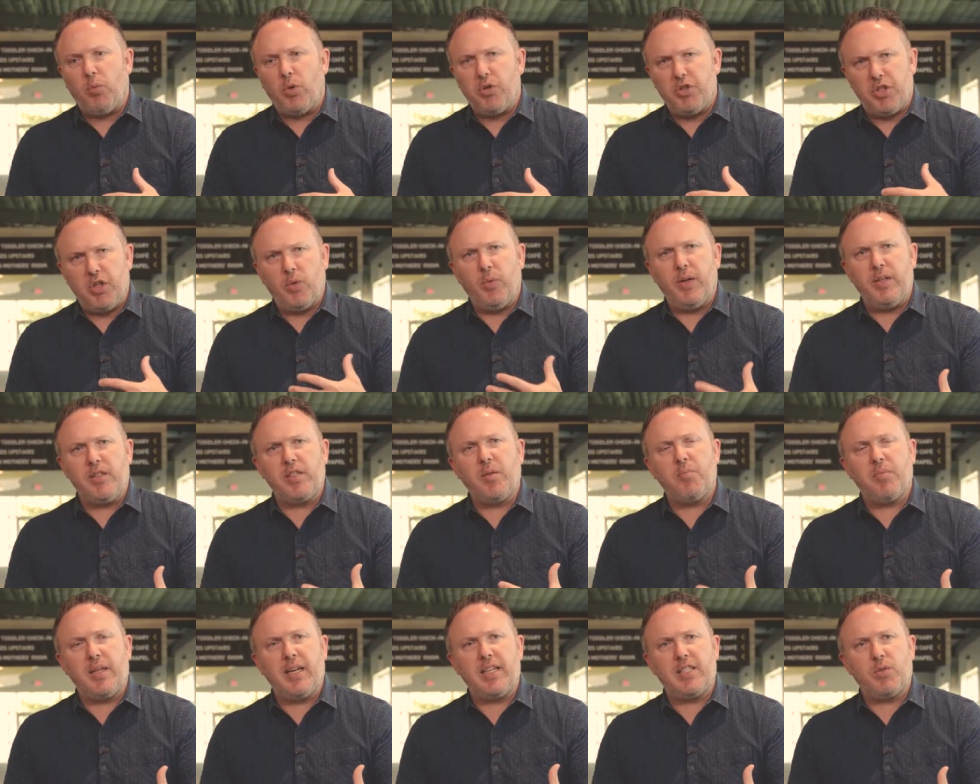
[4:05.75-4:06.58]
were doing
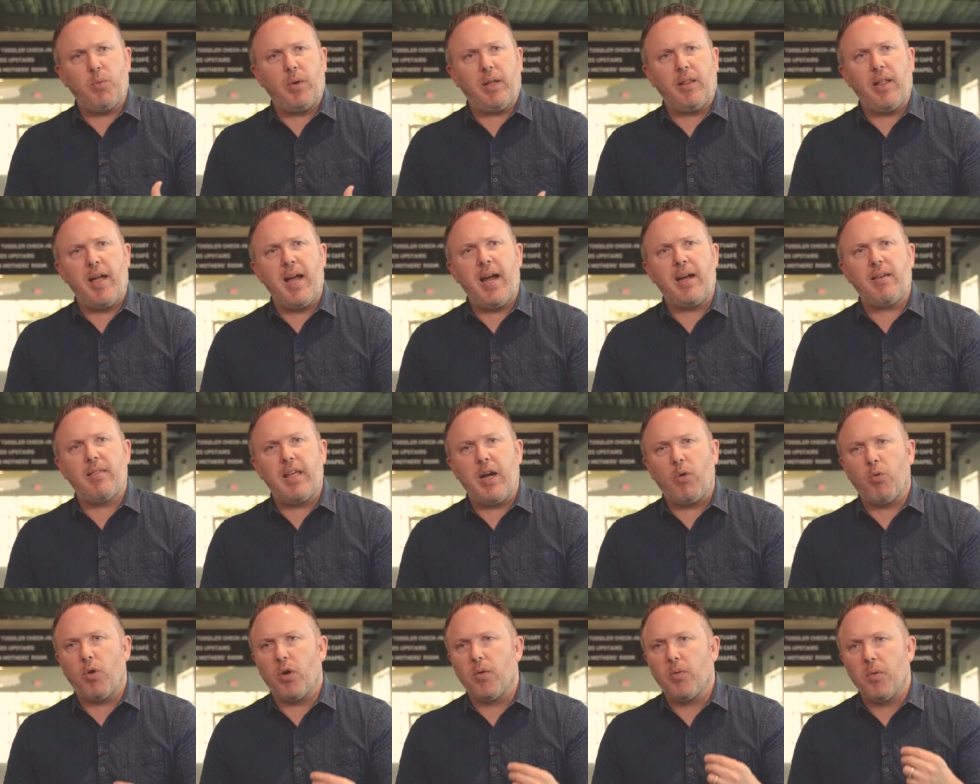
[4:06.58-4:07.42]
some things that we like,
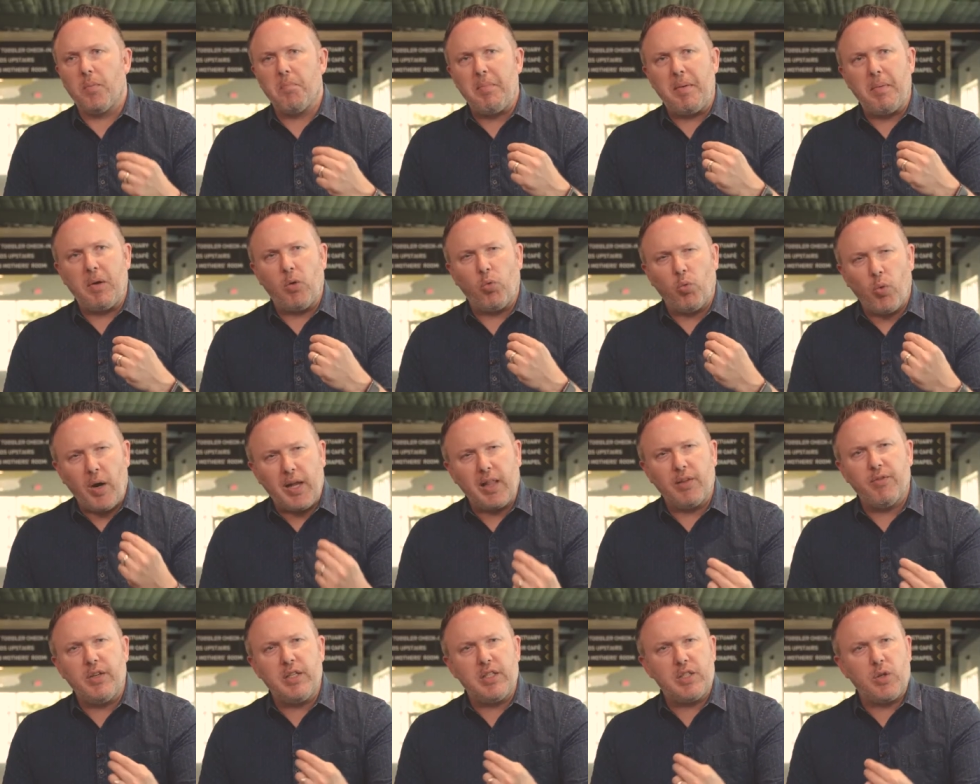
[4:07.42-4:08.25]
that were maybe
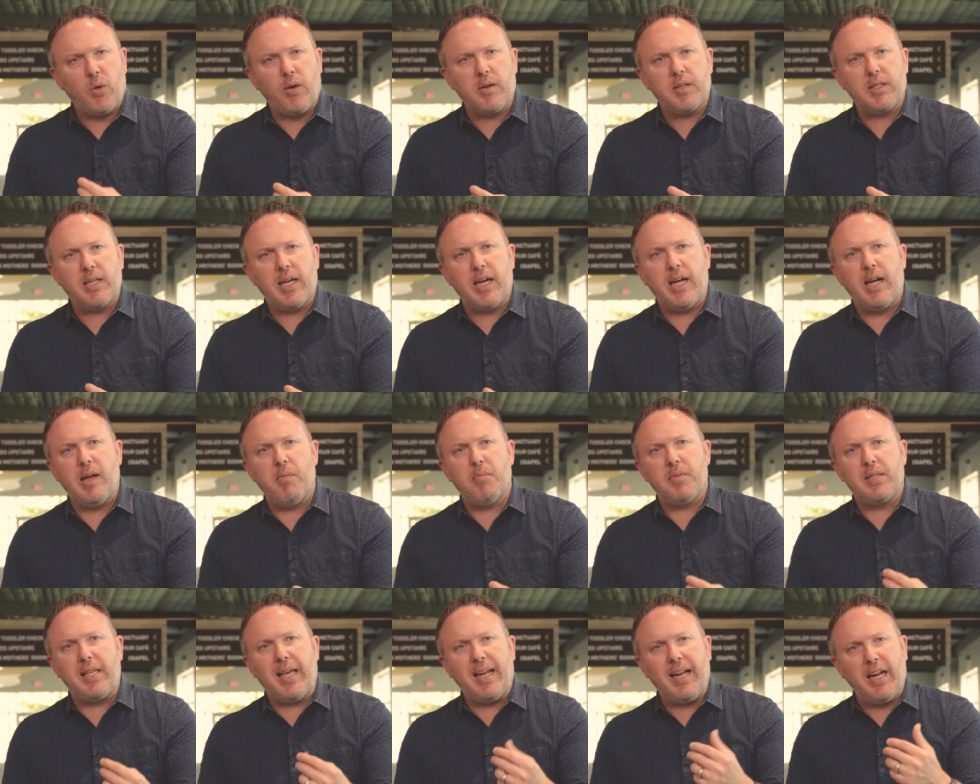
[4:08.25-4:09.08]
relevant to our
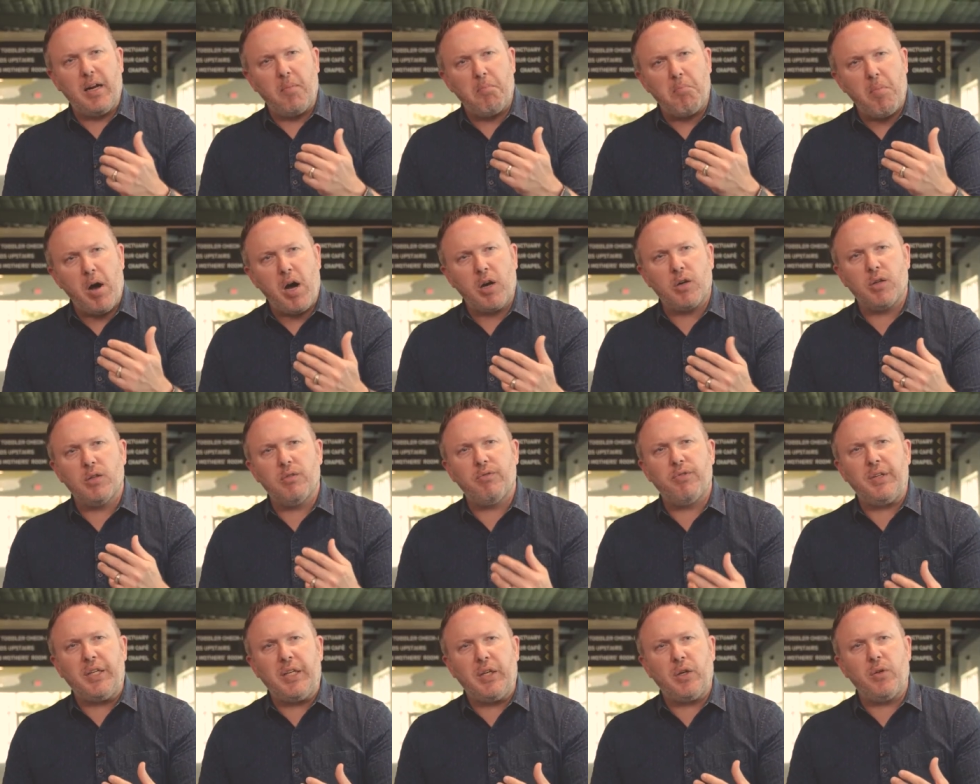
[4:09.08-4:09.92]
times, that had a modern
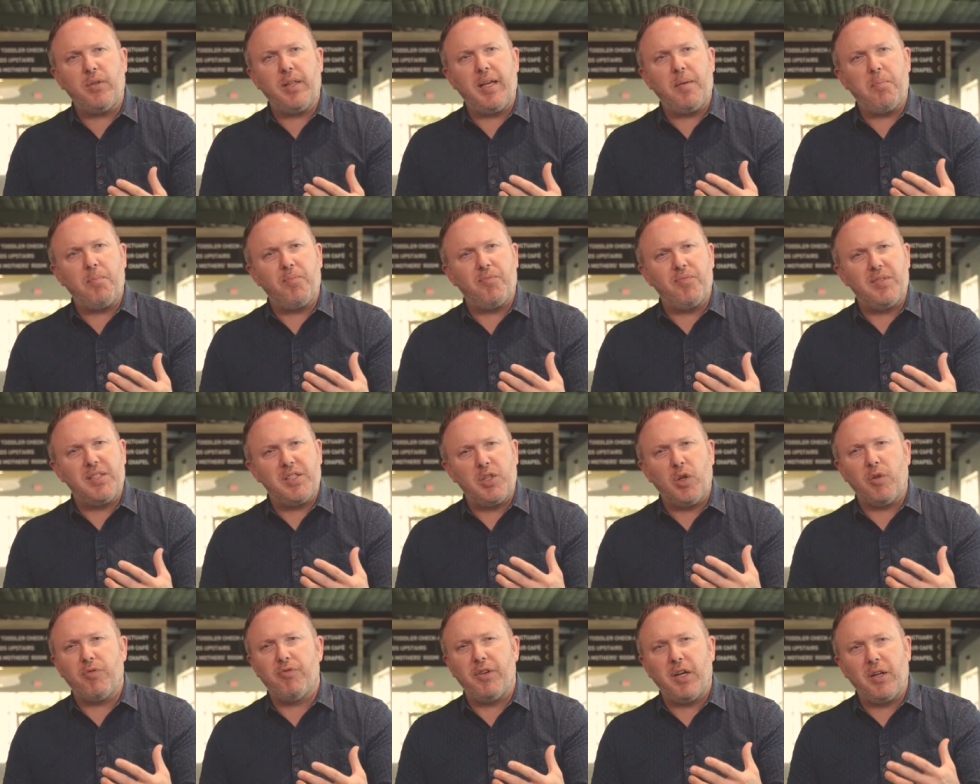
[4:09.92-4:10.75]
feel, that
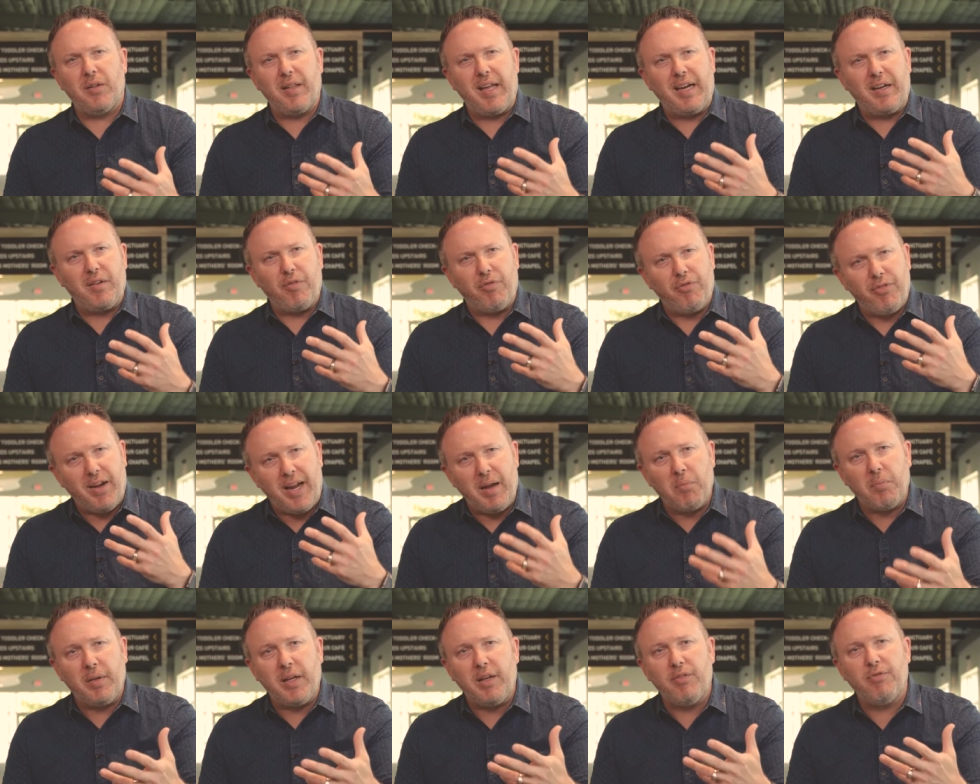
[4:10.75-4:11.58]
still felt like a
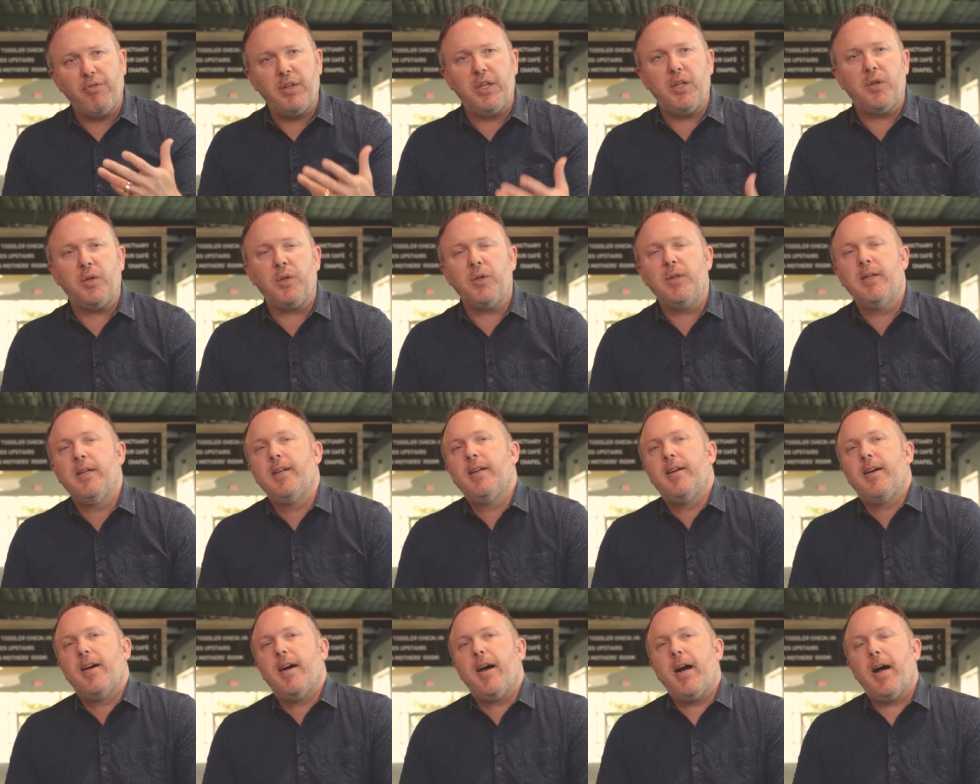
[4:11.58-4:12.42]
family feel.
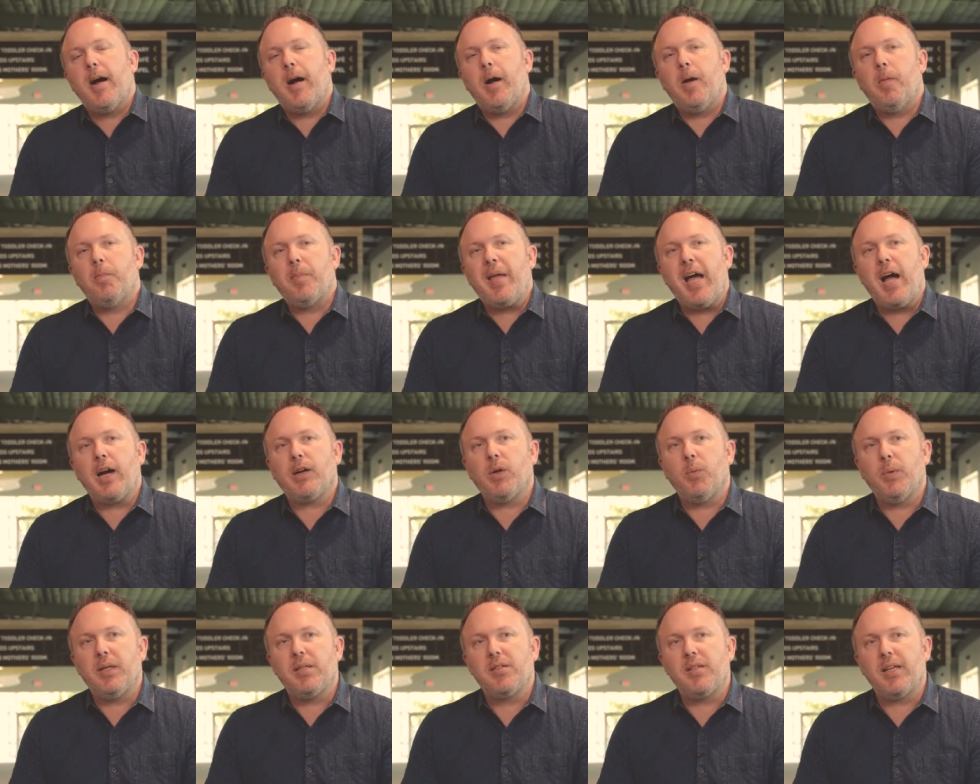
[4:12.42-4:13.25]
How
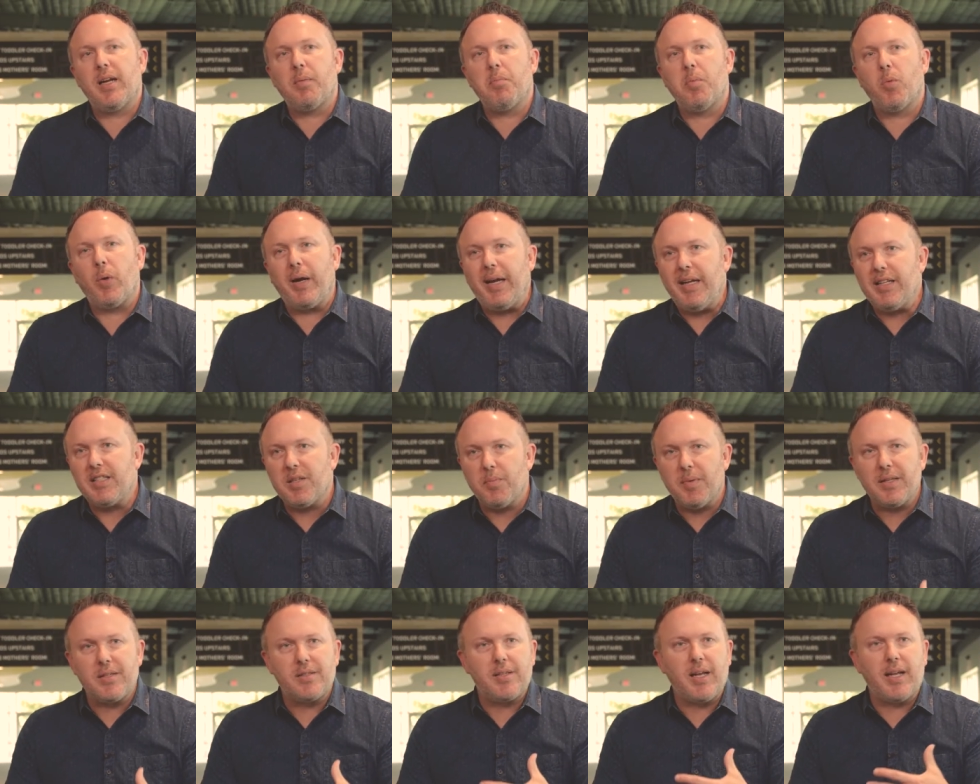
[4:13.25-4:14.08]
can we set up a more
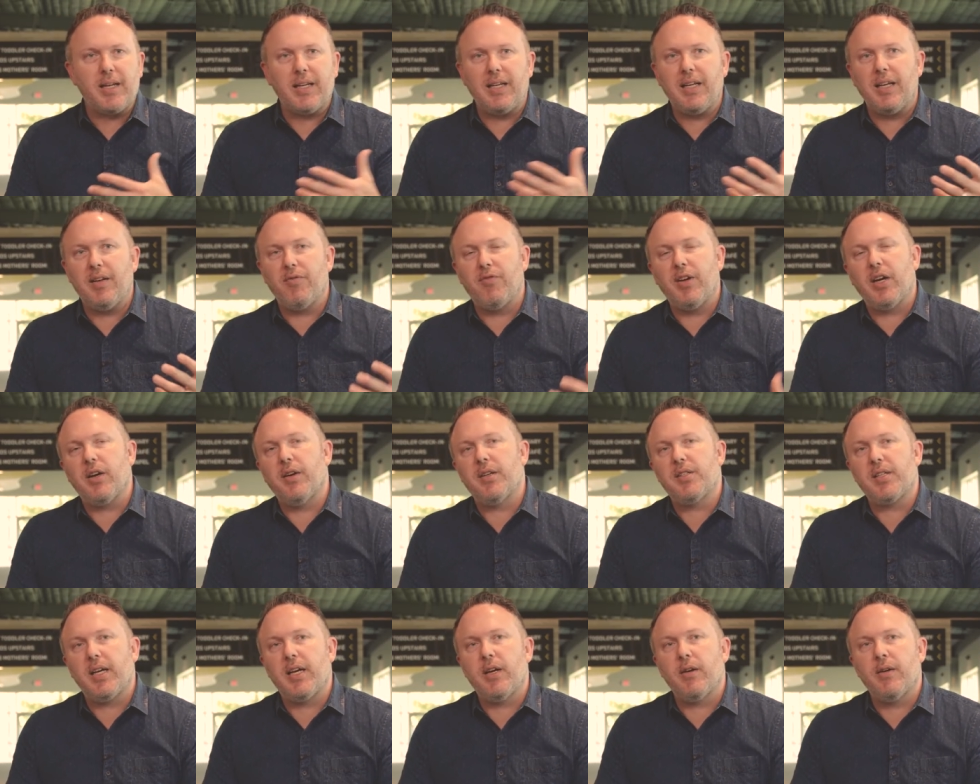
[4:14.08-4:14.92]
intimate setting in
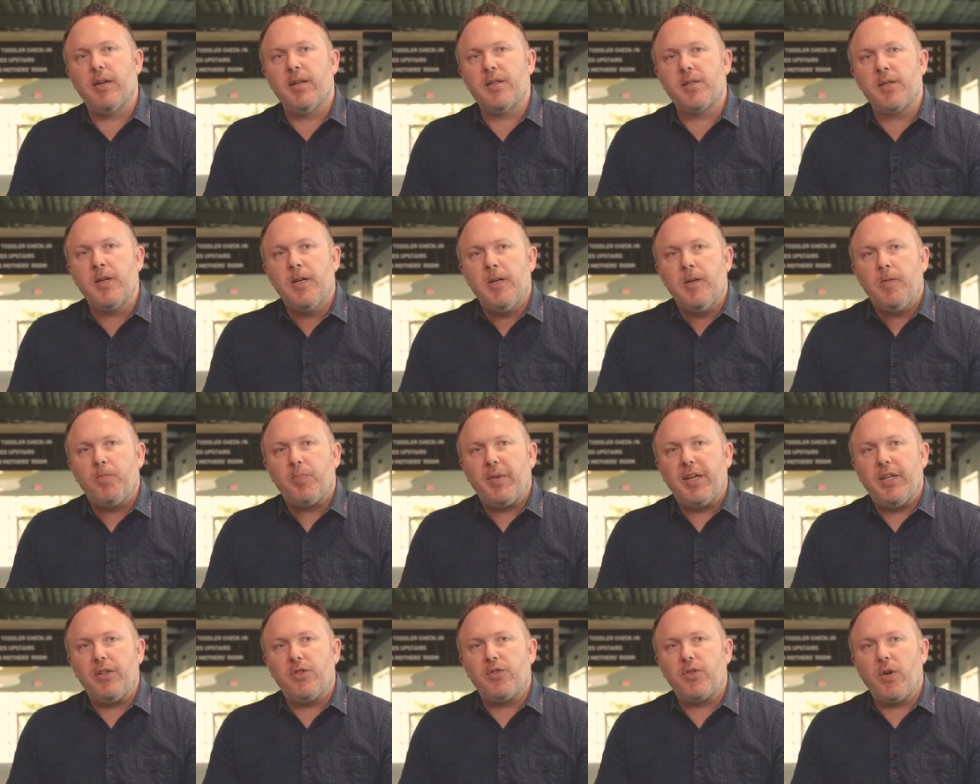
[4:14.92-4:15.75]
various areas?
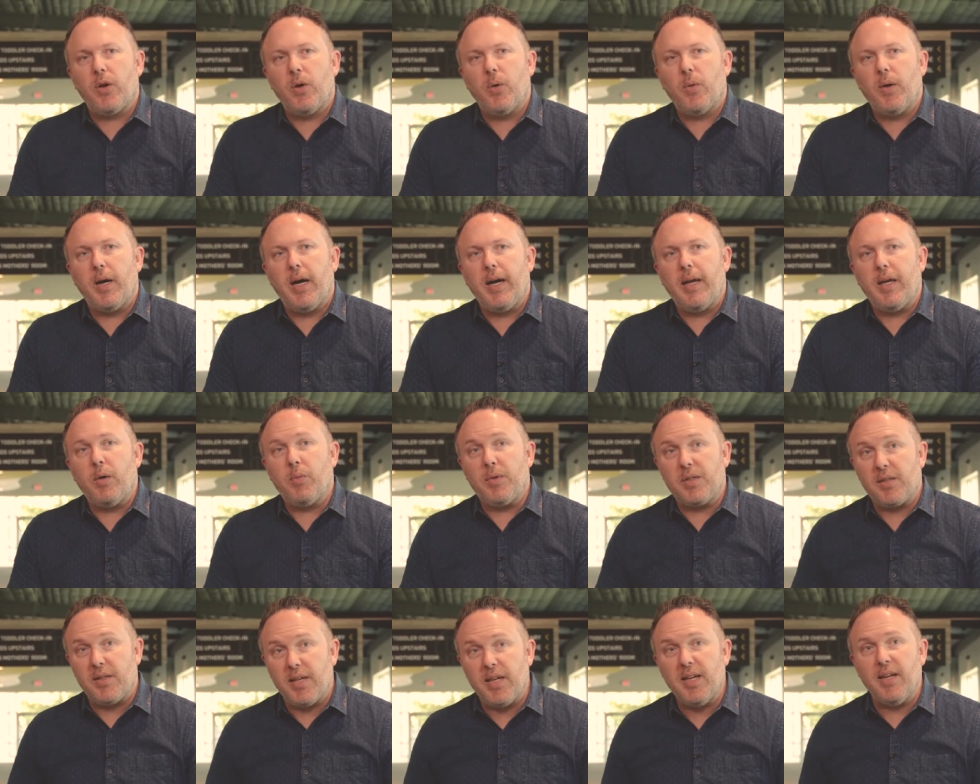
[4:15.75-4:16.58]
And so it
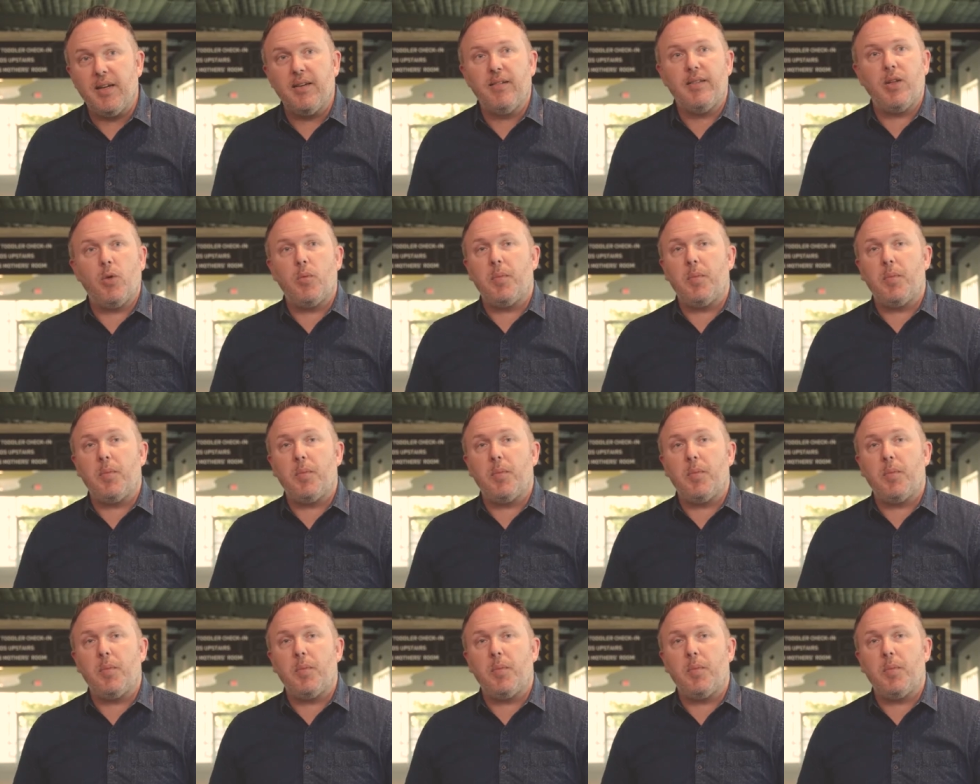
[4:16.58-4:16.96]
was then that